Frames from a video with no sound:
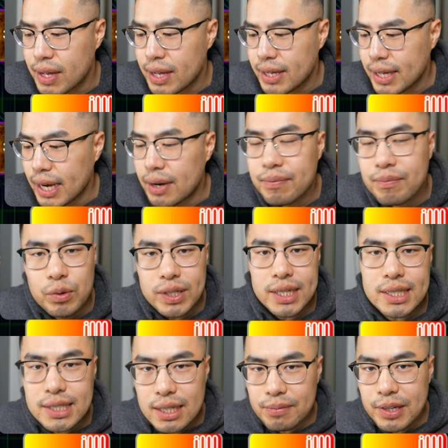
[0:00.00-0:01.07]
Yeah, what do you
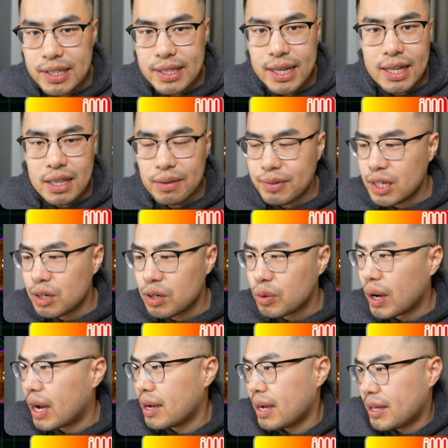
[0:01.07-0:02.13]
guys think about the deck? Let me know.
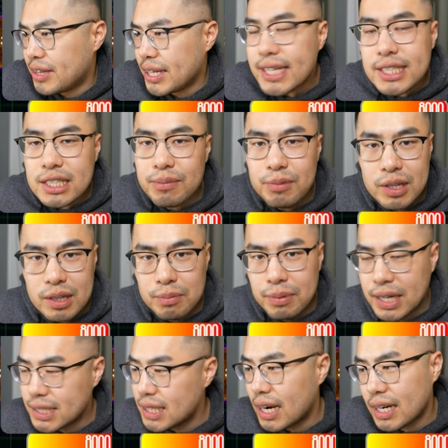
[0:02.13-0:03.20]
I think it's completely
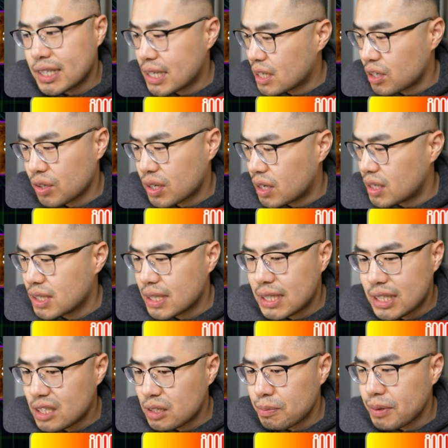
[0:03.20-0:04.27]
budget. I checked all the cards in
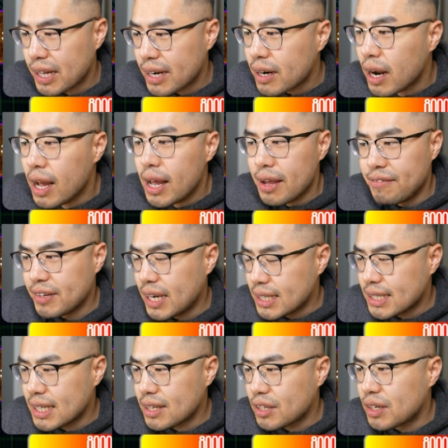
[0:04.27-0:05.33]
TCG Player. If you guys
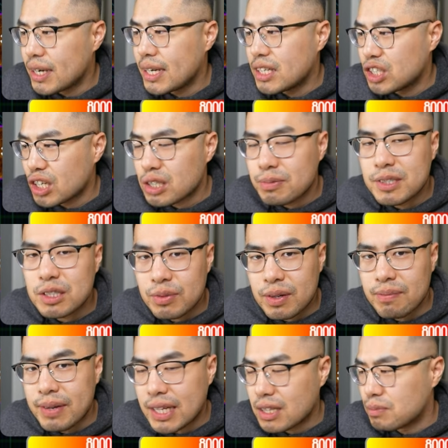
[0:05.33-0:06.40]
think there are any adjustments we
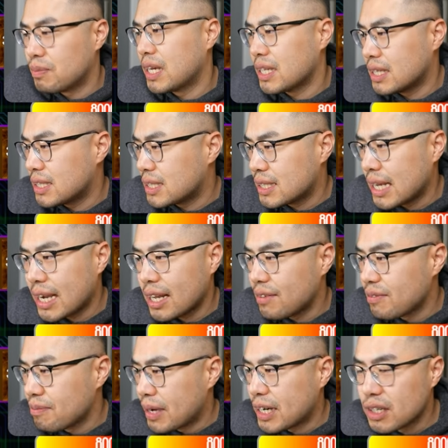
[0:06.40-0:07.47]
can make this deck even
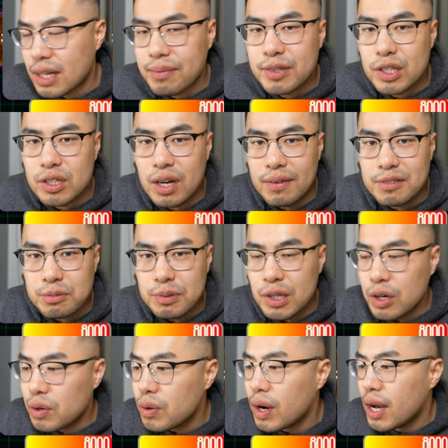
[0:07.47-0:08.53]
better, let me know in the comments
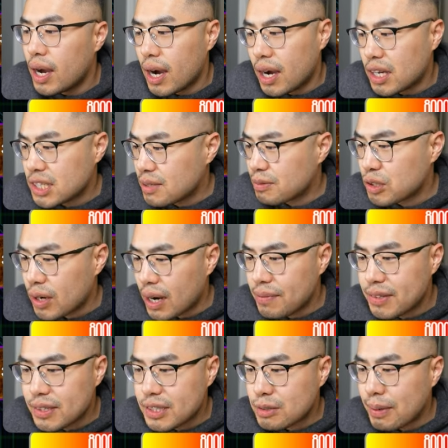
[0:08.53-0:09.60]
below. Subscribe
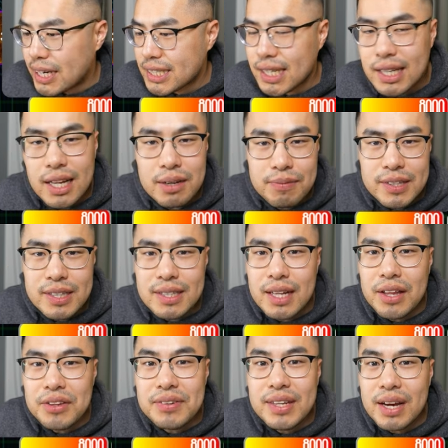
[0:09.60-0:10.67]
and smash that like button.
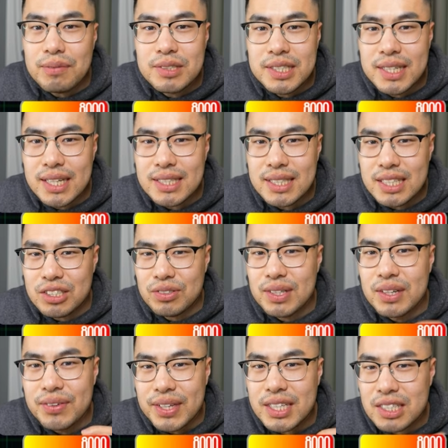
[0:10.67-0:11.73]
Other than that, we'll see you guys in the next
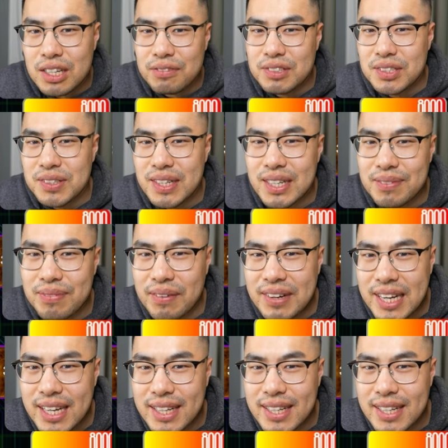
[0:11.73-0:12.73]
video. Thanks a lot for tuning in. Bye-bye.